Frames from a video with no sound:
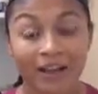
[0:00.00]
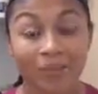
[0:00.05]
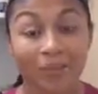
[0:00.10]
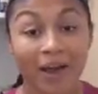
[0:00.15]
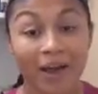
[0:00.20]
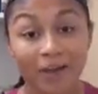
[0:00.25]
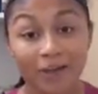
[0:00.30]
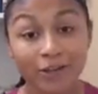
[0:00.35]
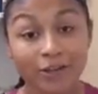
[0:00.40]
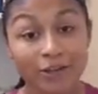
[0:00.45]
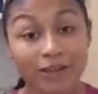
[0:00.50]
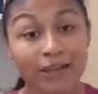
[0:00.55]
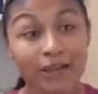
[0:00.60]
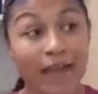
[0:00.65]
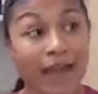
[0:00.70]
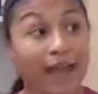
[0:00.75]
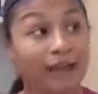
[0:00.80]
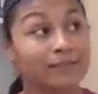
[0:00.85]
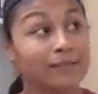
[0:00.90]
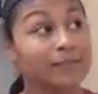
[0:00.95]
Apparently,
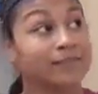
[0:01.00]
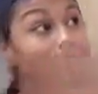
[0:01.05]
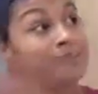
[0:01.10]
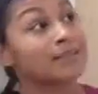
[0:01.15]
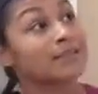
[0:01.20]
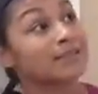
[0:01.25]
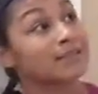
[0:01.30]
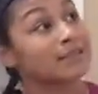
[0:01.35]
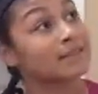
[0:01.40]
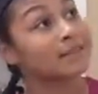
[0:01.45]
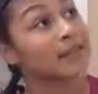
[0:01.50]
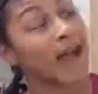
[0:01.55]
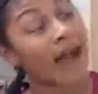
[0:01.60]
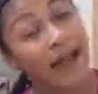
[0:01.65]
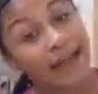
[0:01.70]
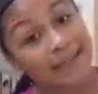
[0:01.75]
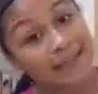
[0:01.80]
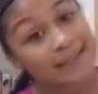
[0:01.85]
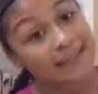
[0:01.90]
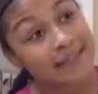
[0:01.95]
Alice is
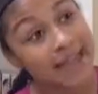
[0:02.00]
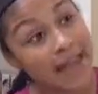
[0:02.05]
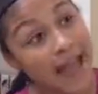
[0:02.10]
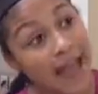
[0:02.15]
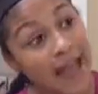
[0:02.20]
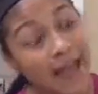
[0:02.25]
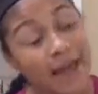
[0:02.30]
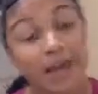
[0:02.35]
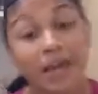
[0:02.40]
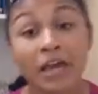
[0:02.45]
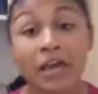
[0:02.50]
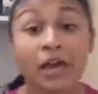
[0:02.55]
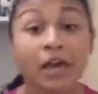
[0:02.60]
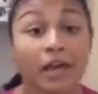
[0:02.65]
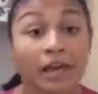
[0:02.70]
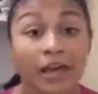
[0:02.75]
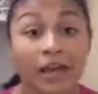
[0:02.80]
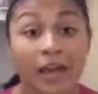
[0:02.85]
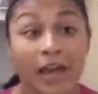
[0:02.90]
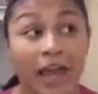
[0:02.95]
not dead,
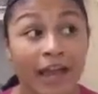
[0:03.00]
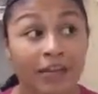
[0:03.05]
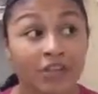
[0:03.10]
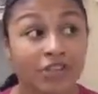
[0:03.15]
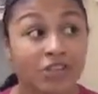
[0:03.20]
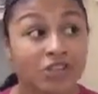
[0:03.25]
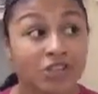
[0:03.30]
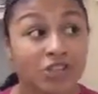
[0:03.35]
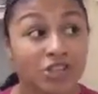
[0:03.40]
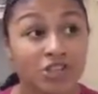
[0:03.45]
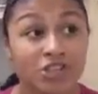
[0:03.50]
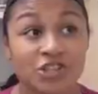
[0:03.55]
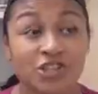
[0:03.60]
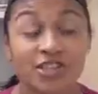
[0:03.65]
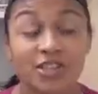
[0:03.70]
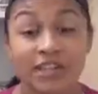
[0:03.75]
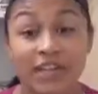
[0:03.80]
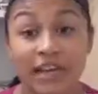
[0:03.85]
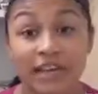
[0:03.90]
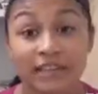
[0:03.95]
and she's
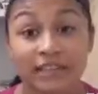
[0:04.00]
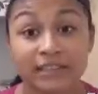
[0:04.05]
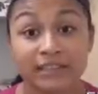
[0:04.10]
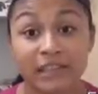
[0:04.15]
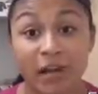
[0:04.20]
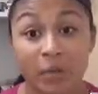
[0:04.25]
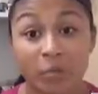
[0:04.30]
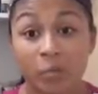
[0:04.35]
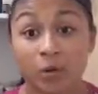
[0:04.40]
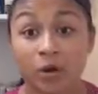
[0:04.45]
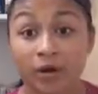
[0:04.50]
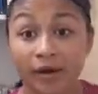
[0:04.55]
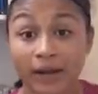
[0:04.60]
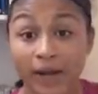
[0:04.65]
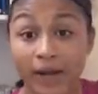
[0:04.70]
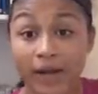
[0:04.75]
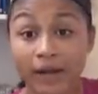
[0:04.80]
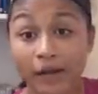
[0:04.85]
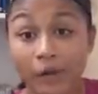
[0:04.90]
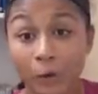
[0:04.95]
just, like, somewhere
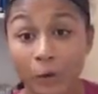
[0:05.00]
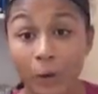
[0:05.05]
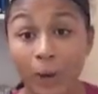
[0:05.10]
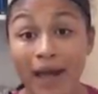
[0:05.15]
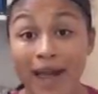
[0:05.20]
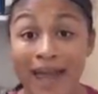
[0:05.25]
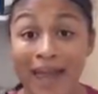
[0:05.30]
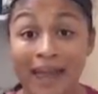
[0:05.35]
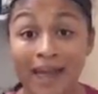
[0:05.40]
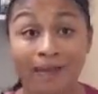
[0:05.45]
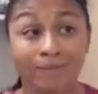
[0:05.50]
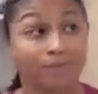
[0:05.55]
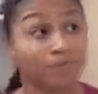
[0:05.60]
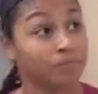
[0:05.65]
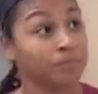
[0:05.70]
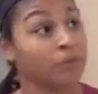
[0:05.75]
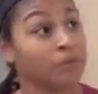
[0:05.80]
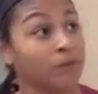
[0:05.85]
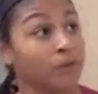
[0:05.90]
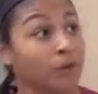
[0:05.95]
hidden away.
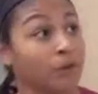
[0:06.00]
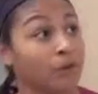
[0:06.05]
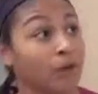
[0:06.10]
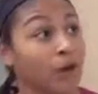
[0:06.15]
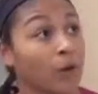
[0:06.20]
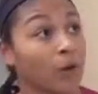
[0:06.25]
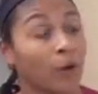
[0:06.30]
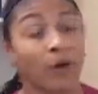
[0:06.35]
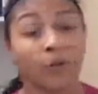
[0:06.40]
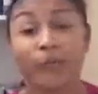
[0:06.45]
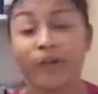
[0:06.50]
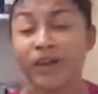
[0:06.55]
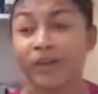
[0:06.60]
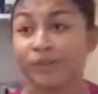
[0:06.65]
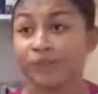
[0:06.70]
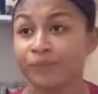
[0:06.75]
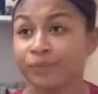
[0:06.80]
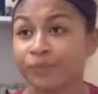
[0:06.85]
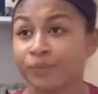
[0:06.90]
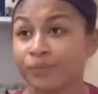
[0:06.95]
Don't know what... Wait.
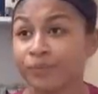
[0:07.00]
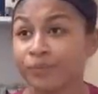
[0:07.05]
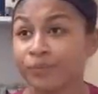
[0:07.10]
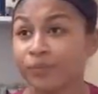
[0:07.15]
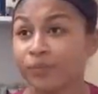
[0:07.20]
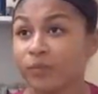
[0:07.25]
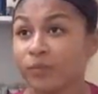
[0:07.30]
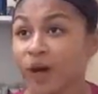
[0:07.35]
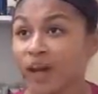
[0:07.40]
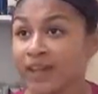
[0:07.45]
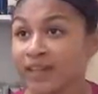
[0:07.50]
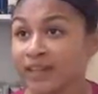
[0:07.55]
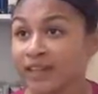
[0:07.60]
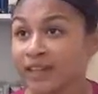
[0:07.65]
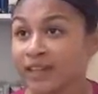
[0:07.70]
What?